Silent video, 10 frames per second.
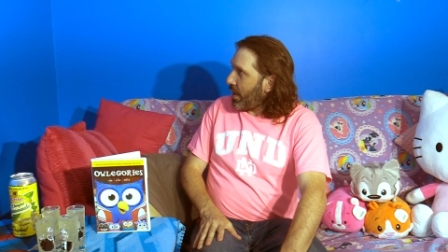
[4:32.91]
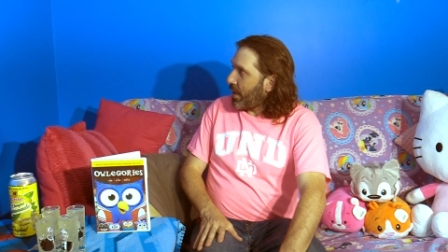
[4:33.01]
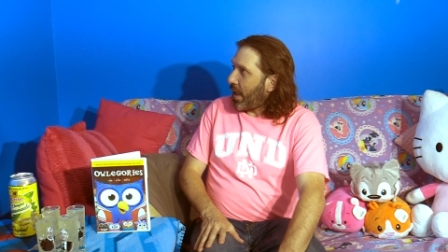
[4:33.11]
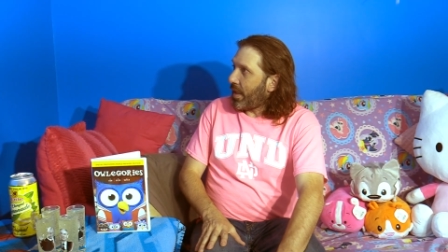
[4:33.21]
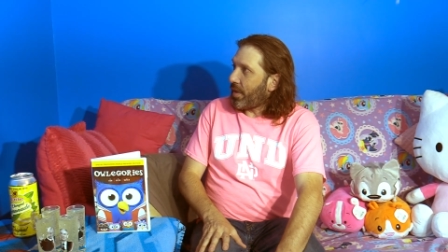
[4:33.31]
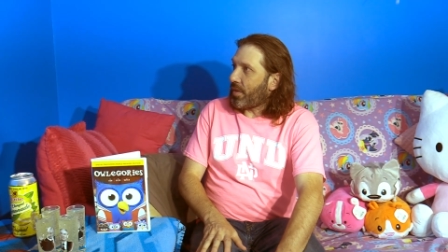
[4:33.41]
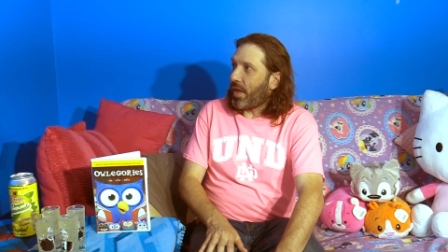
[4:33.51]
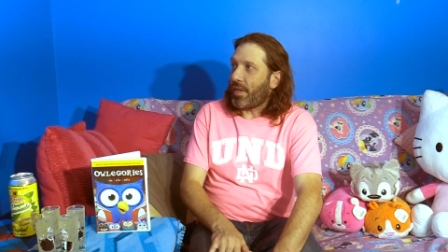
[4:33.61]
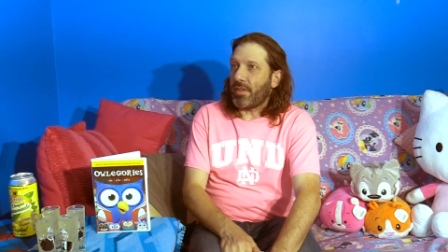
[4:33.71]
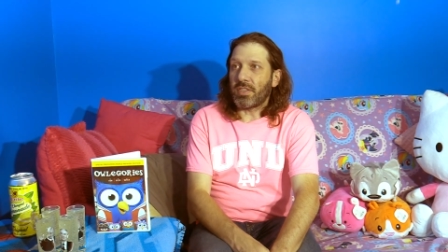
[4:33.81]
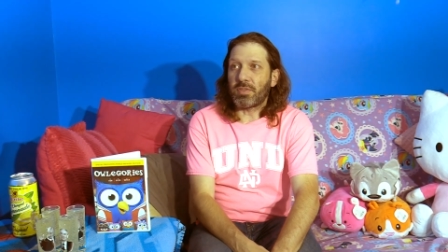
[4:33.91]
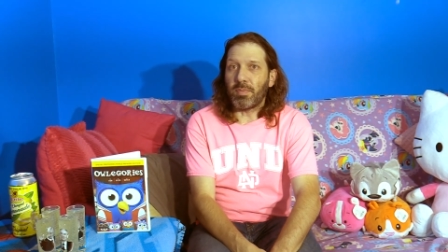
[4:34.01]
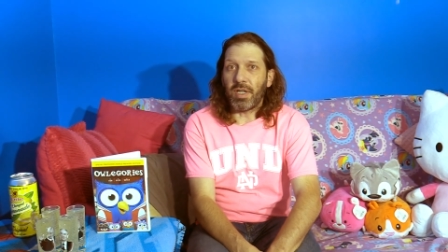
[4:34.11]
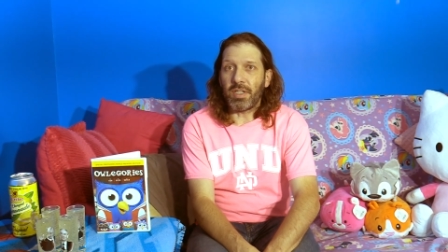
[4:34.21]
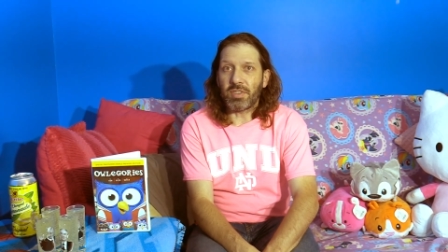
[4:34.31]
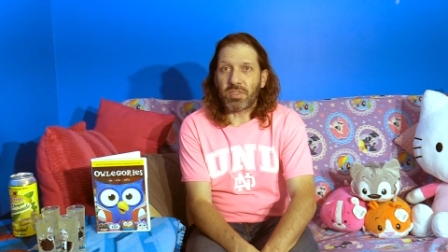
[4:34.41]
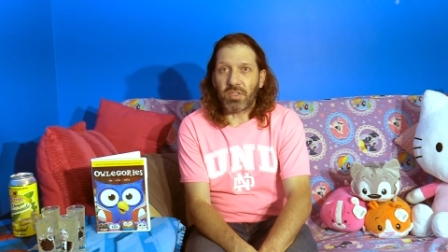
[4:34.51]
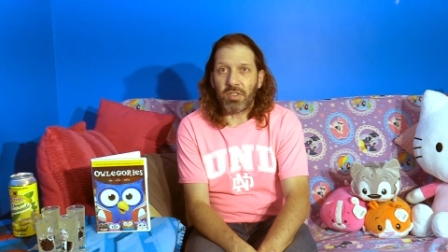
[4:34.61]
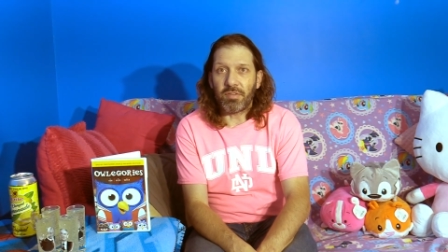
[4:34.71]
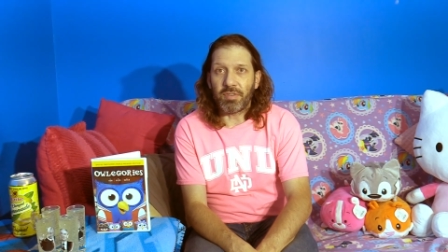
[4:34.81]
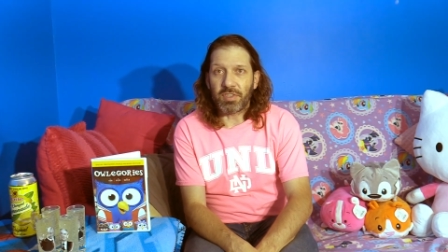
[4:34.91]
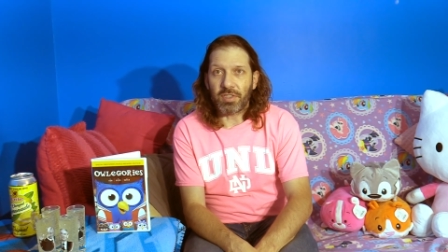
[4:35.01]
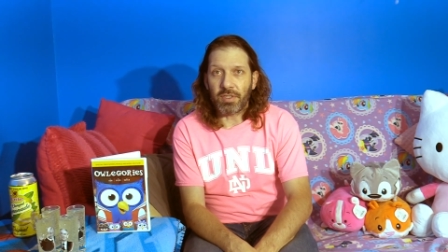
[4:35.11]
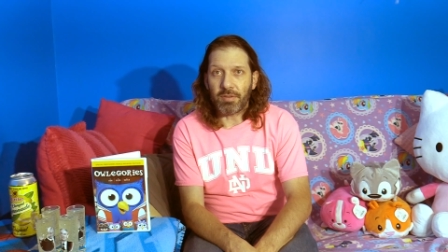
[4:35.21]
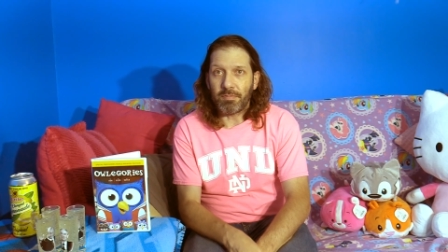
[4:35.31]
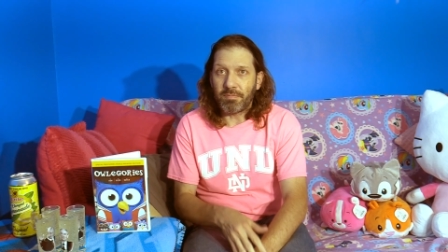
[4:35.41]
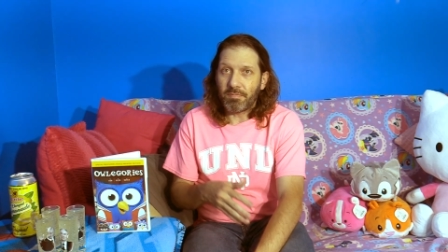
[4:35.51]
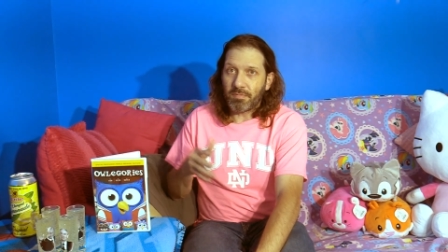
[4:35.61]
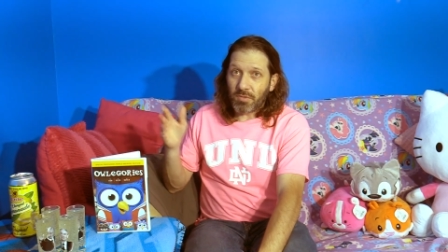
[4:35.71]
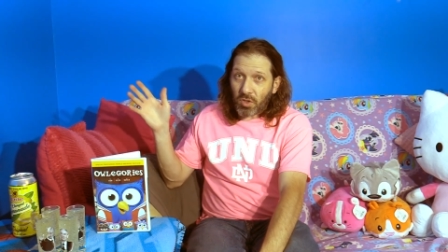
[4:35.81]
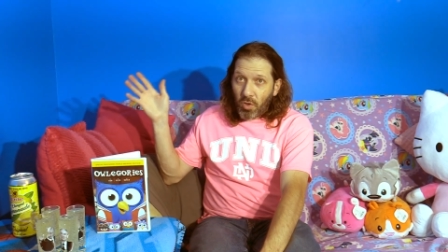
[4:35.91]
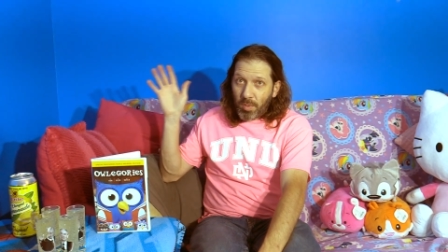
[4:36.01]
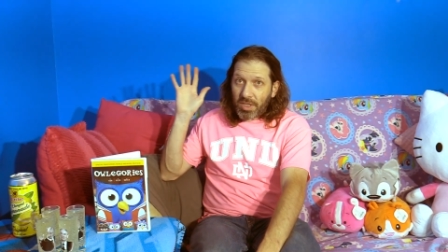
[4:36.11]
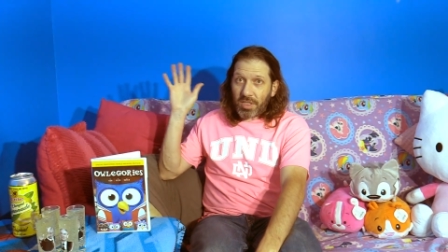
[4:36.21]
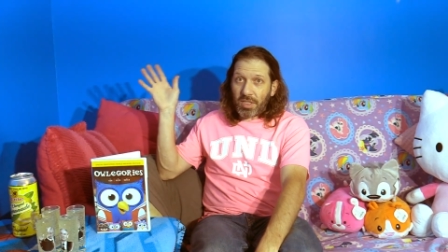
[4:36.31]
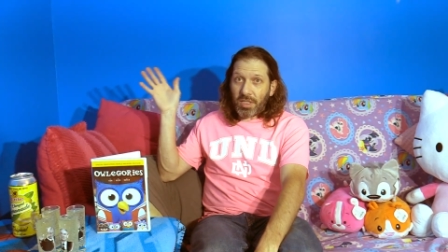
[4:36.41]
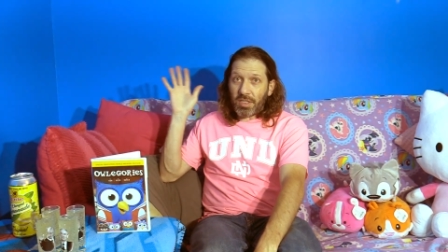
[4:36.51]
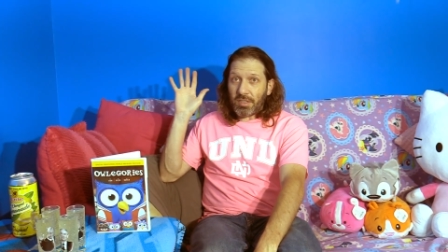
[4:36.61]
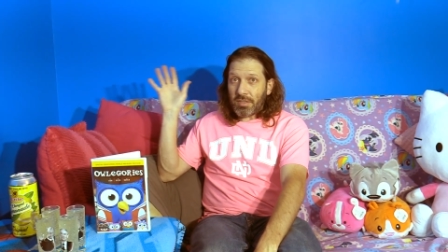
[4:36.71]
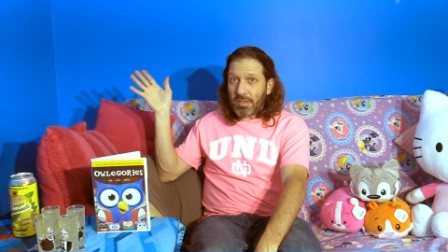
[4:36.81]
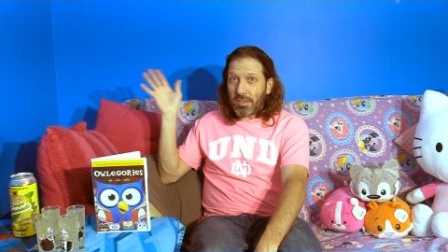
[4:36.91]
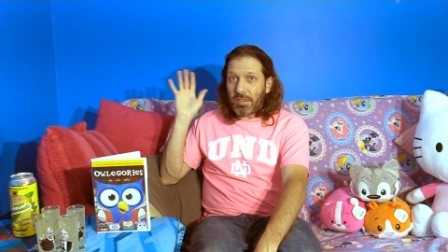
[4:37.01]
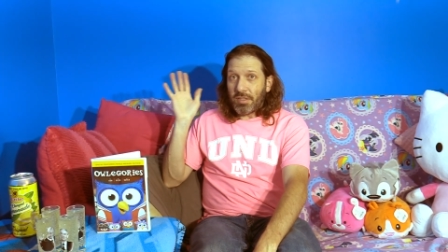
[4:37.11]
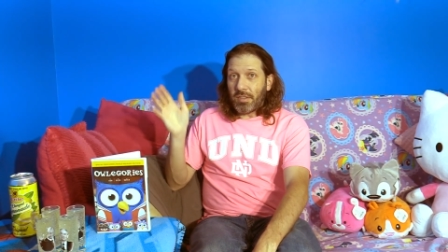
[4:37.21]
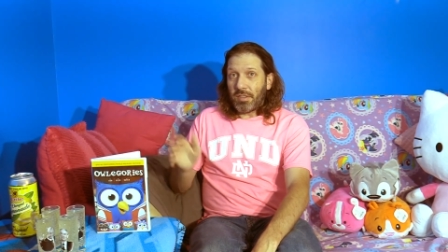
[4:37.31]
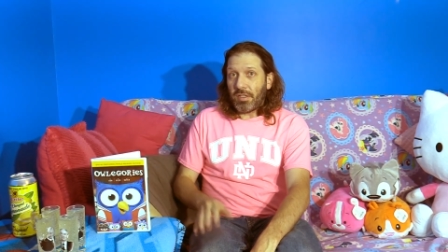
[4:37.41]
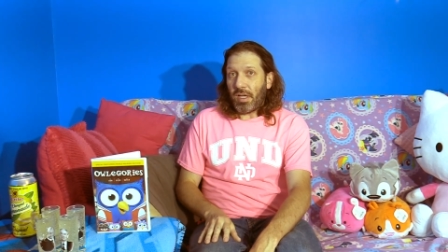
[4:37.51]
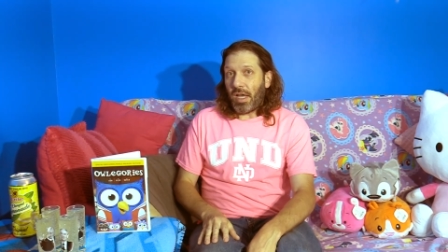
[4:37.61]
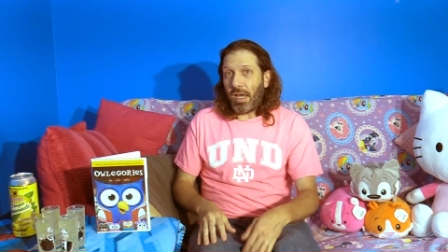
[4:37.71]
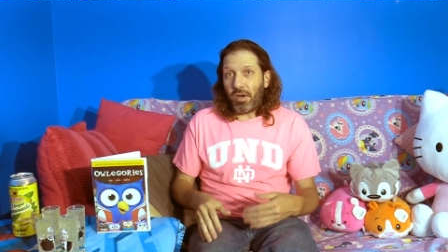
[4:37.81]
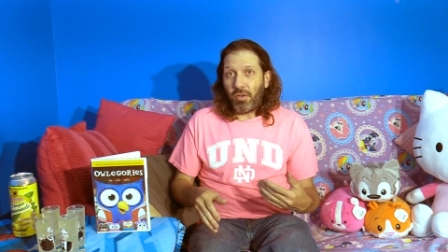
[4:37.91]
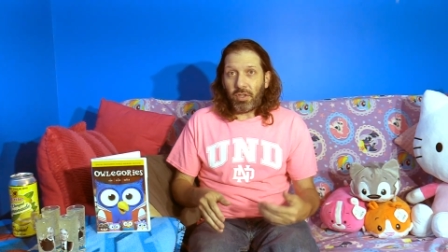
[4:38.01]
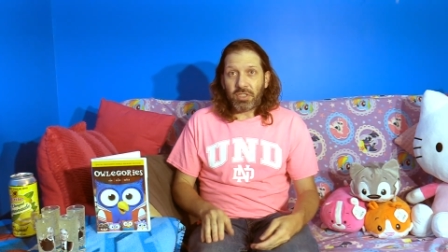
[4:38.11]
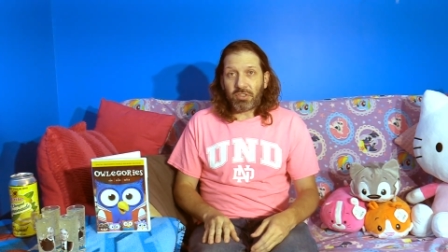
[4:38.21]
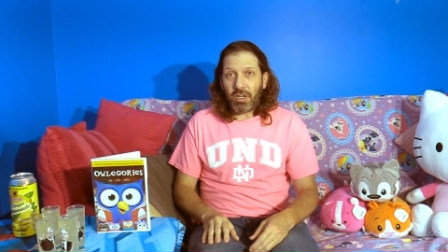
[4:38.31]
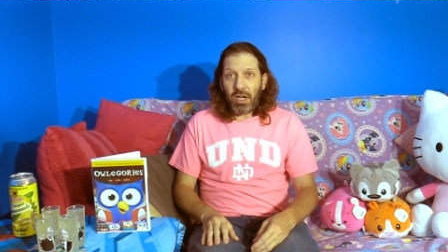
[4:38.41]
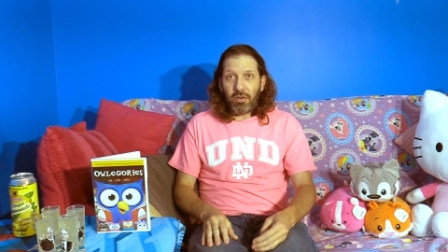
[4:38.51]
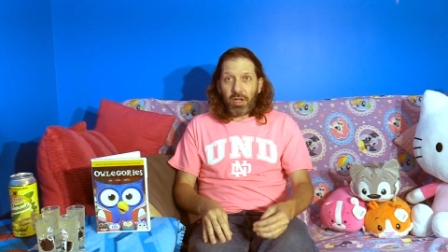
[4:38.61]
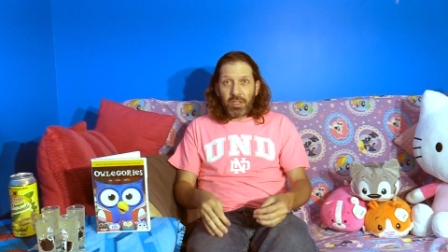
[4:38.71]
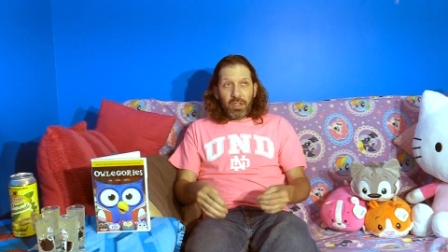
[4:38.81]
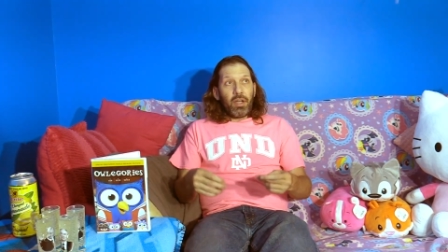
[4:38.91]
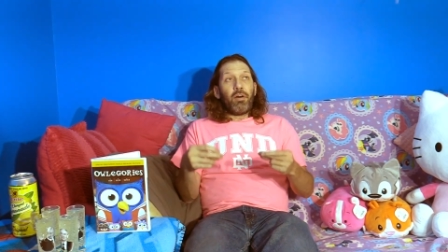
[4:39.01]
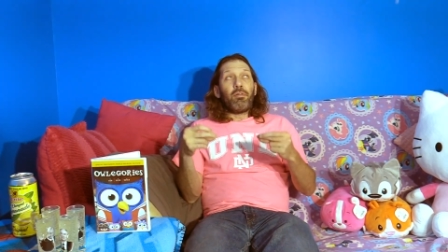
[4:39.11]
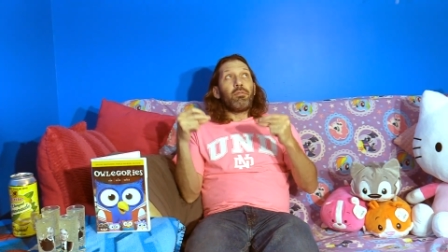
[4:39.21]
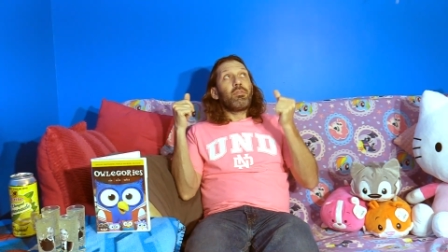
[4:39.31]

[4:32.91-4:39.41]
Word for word: I kind of thought this might serve as a Chroma key? I don't know. Let's try it right now.